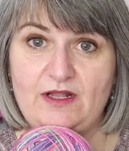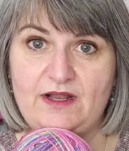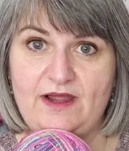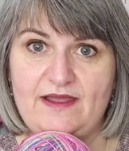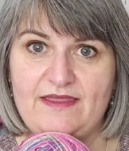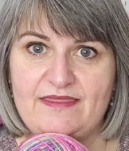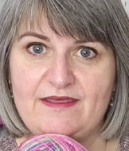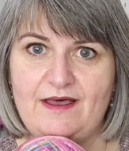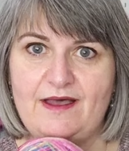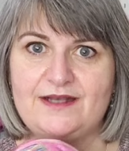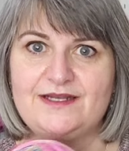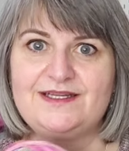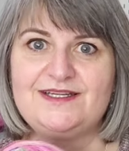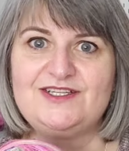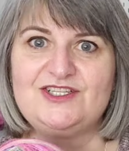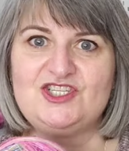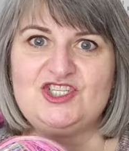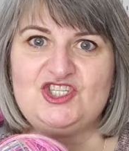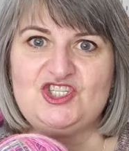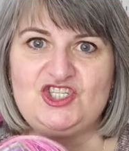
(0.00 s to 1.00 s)
and I thought,
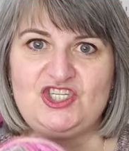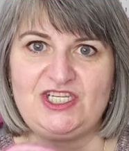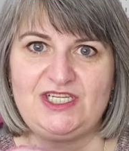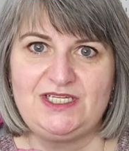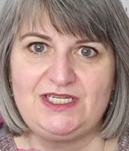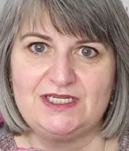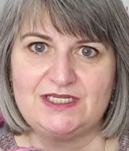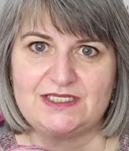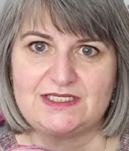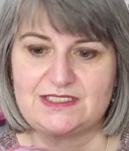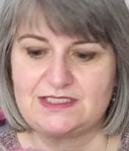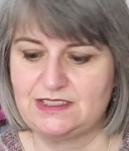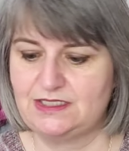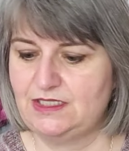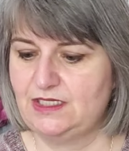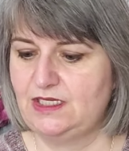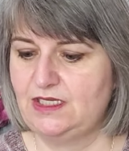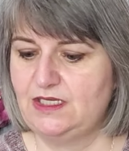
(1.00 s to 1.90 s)
genius.